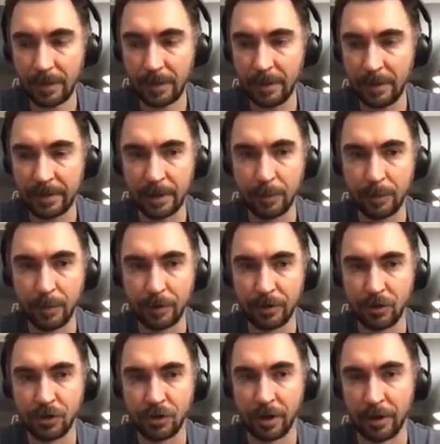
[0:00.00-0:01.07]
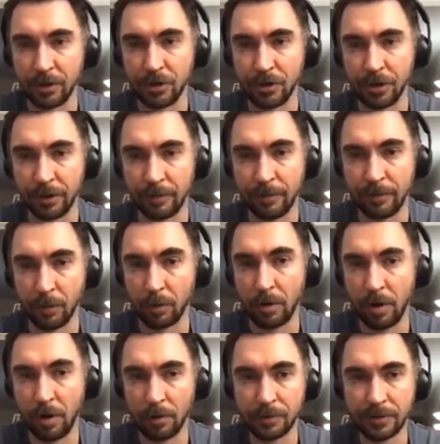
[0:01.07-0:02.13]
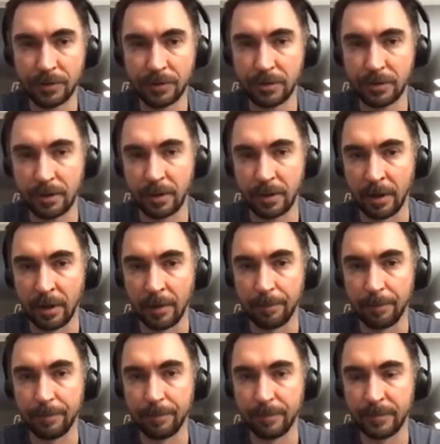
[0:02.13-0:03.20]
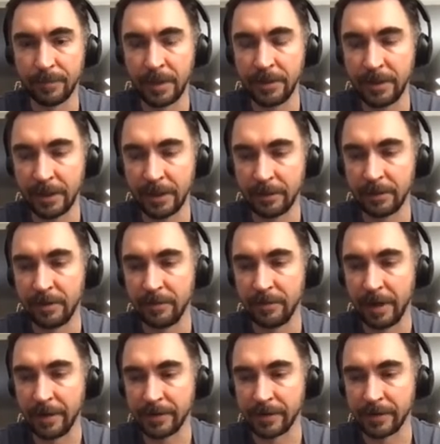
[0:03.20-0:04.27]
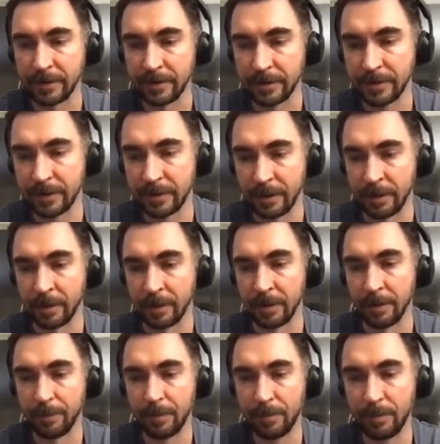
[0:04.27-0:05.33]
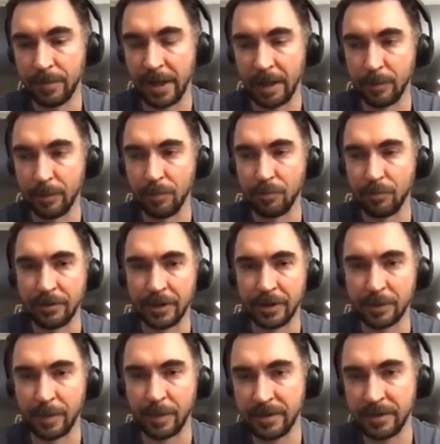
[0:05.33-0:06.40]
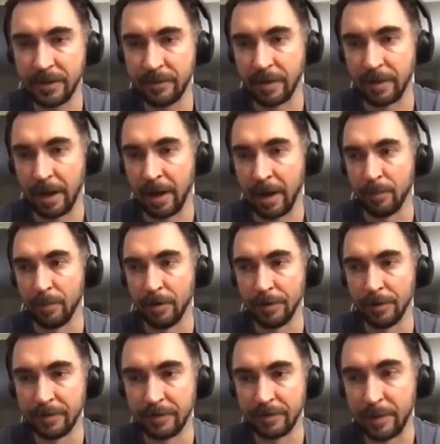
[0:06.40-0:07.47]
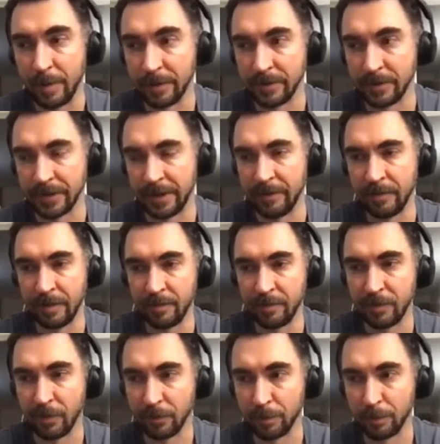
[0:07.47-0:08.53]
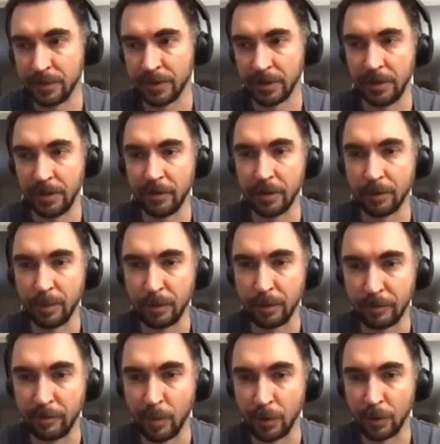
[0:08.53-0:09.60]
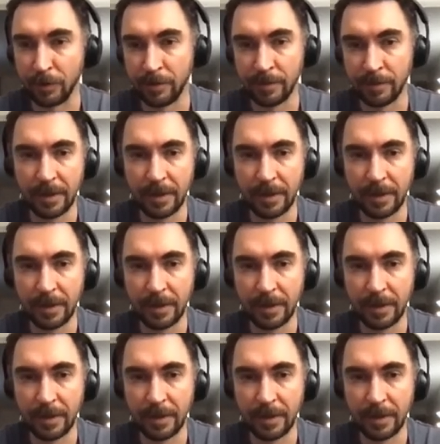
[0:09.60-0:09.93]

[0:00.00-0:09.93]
It can be pretty challenging for cost. Dedicated devices can be pretty expensive. I'm building them and selling them for a significant amount of money.